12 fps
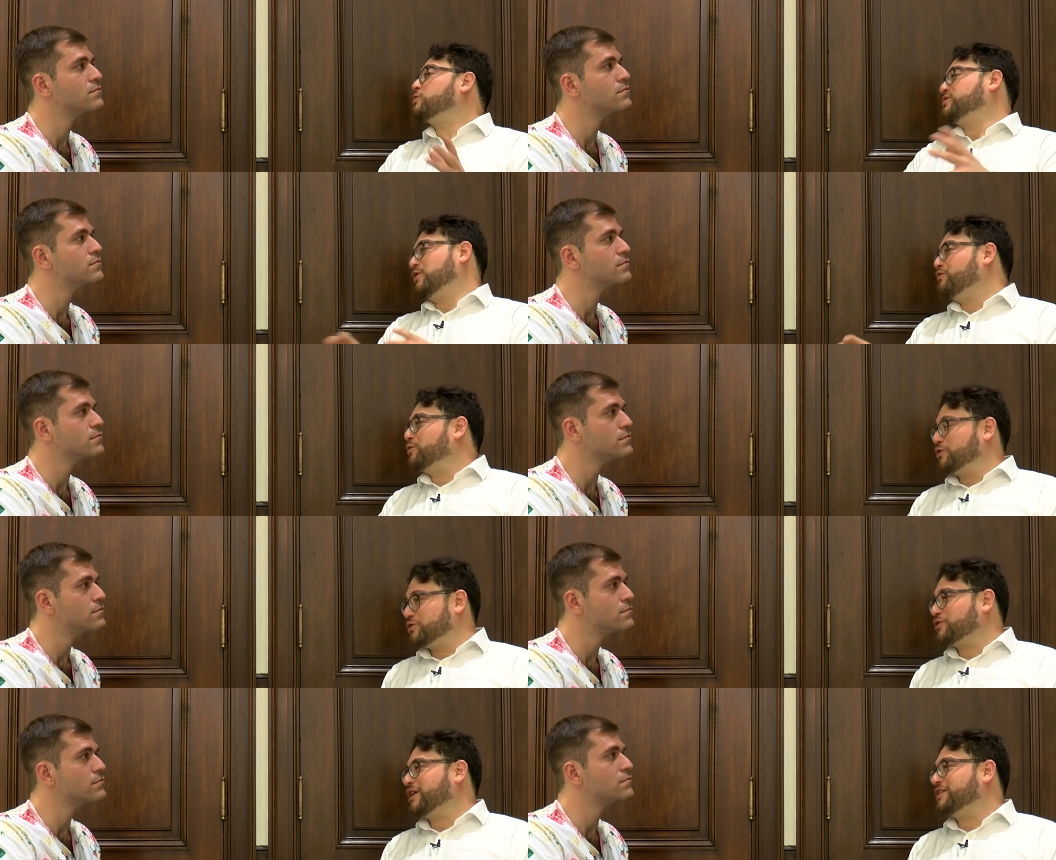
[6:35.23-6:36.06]
Speaker 1: it was Novo
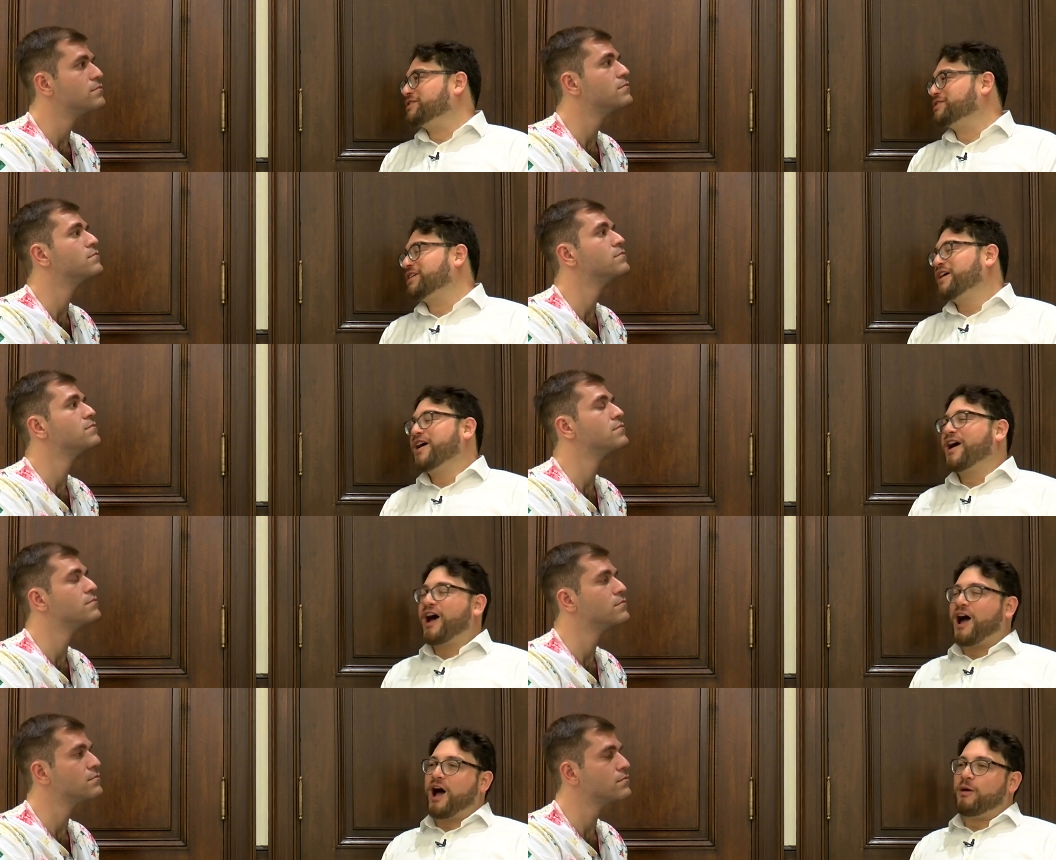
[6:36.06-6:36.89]
Nutrients,
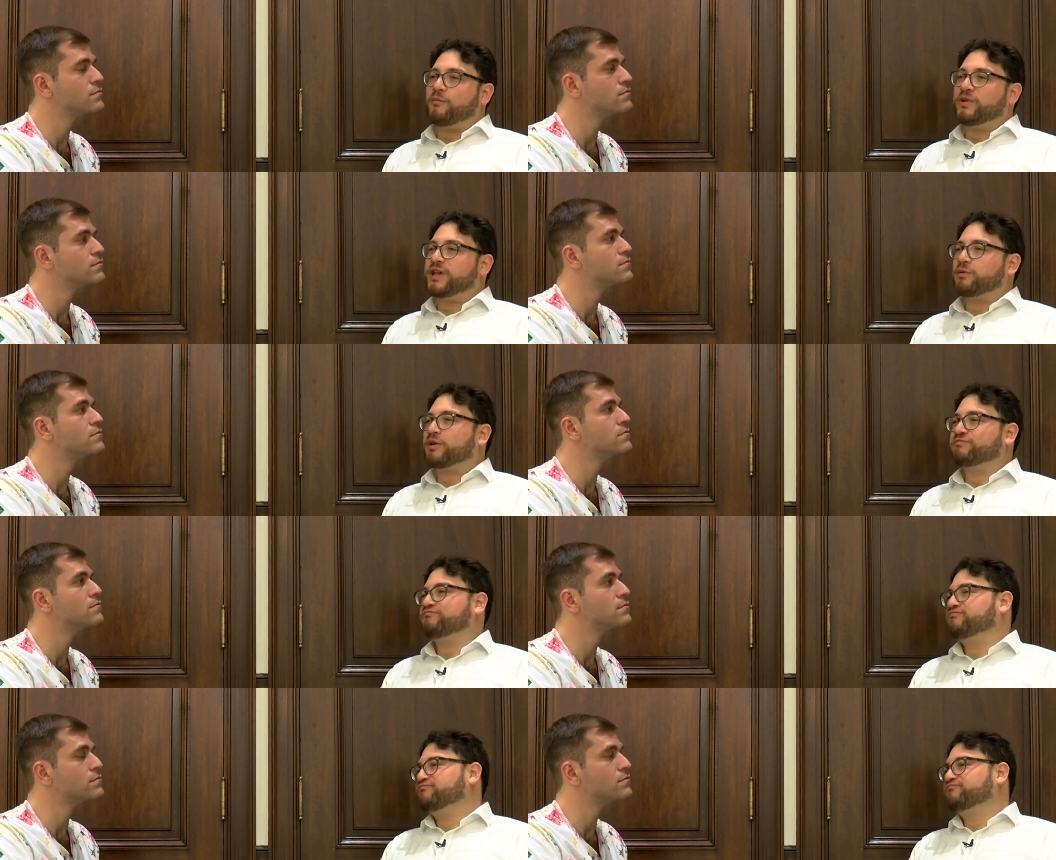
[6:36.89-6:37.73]
um, when they
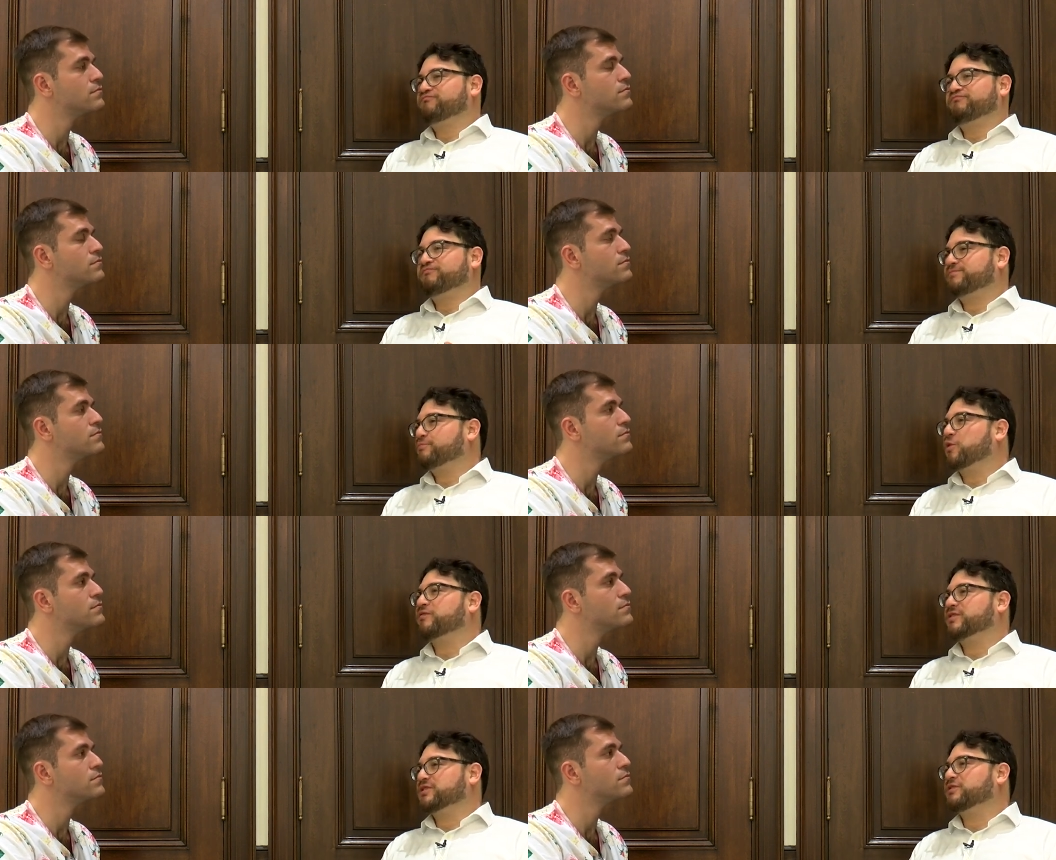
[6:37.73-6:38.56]
were
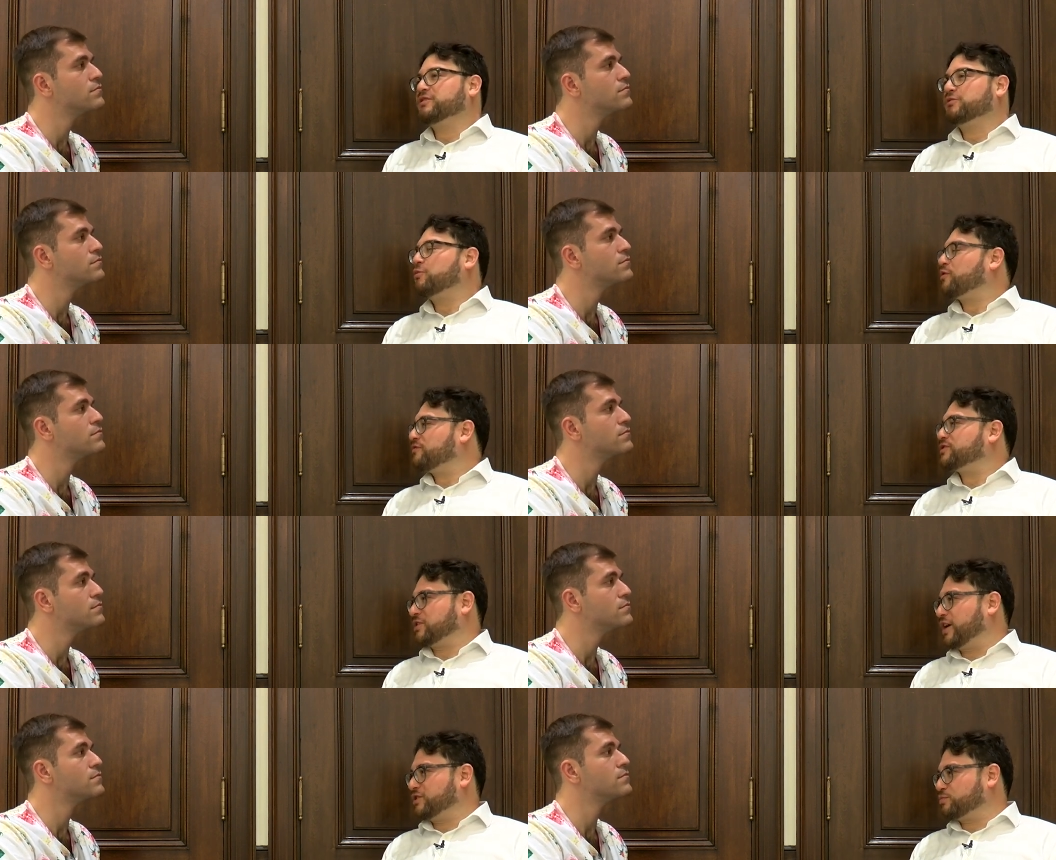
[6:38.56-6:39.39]
more of a, a, little more of
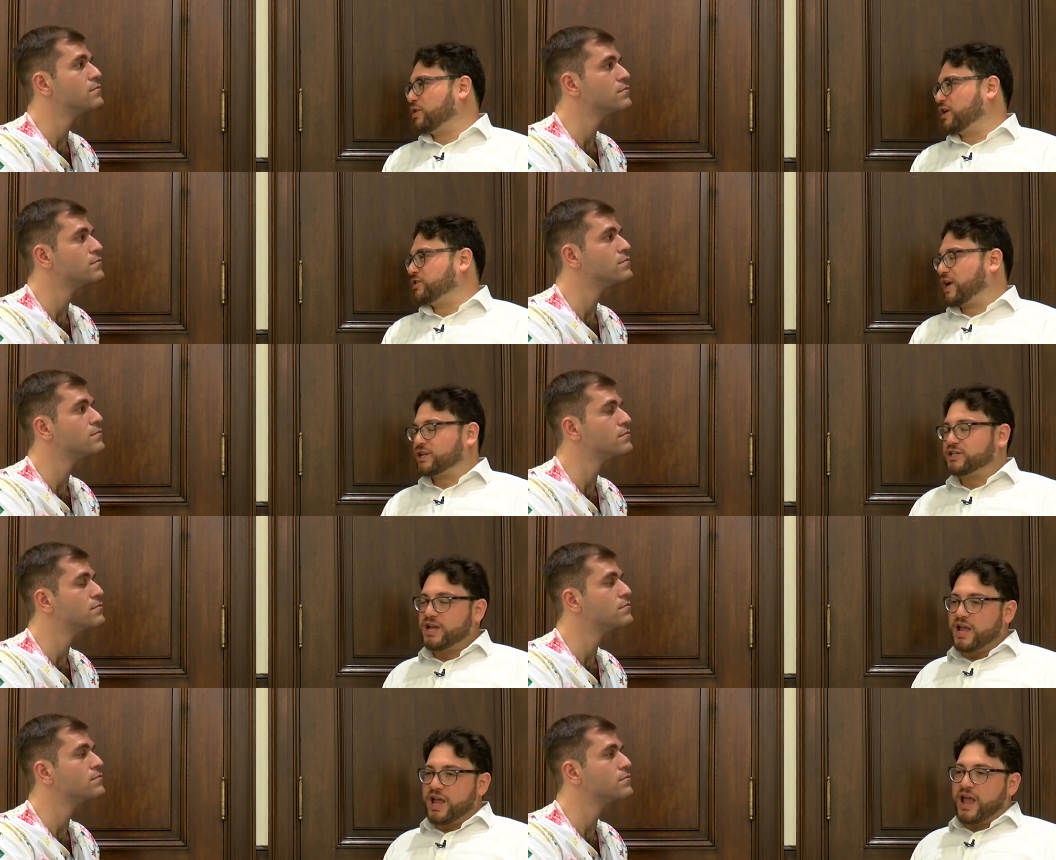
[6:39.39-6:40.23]
a science
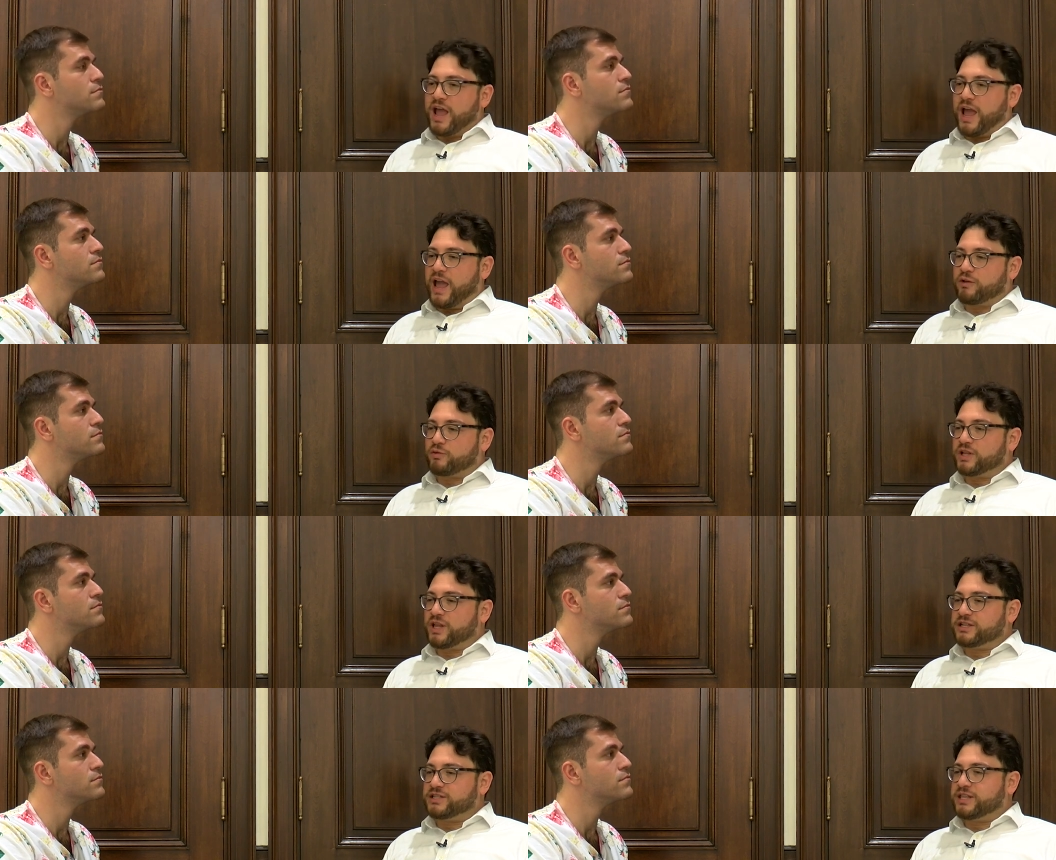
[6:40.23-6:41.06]
project, and
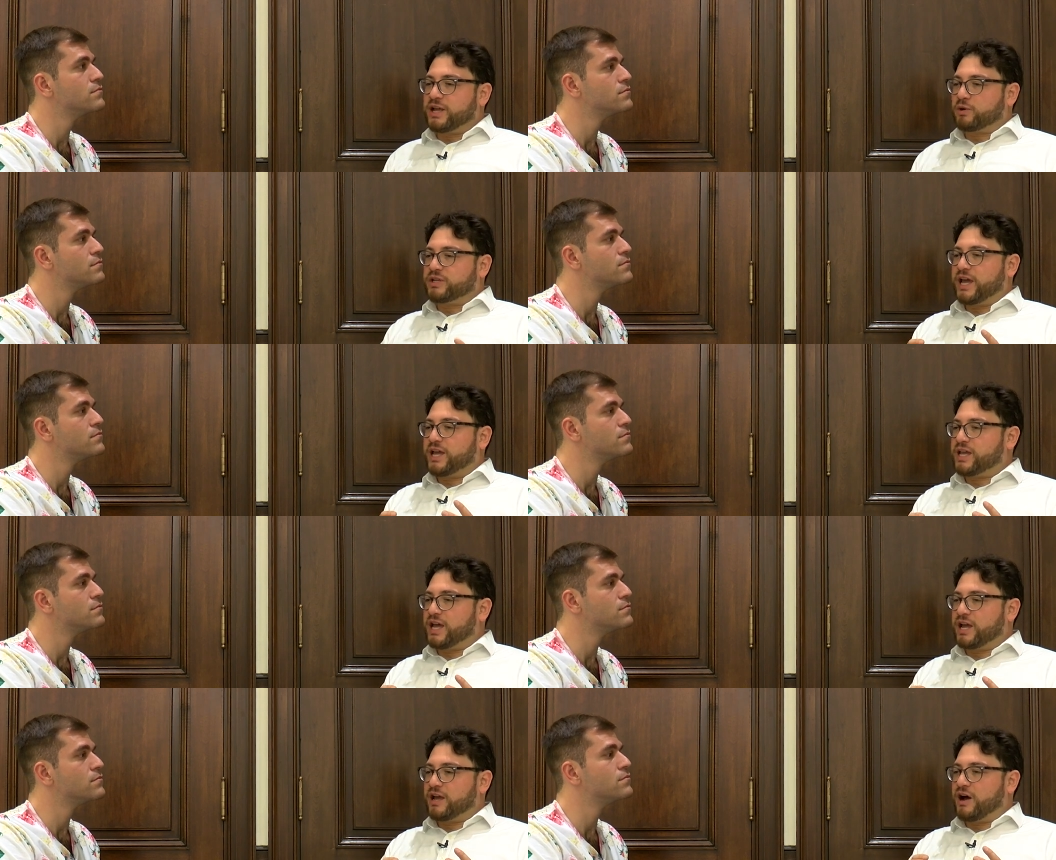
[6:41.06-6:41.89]
realized that they were
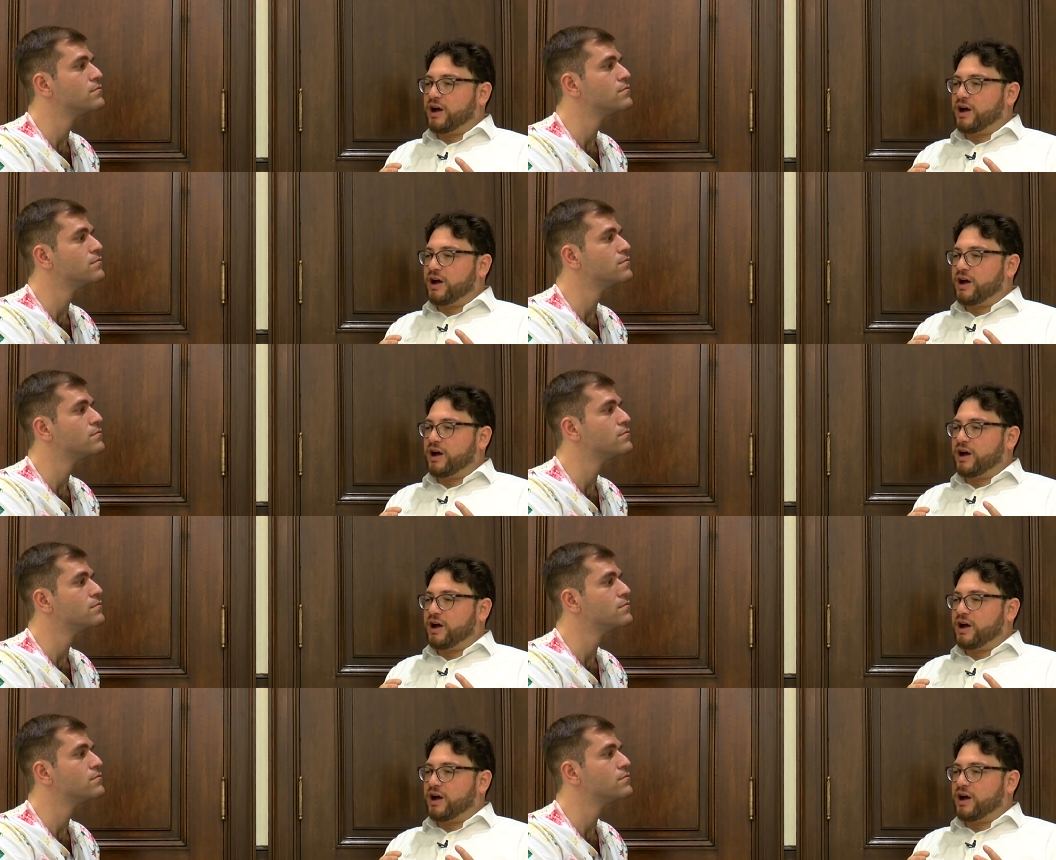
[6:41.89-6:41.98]
taking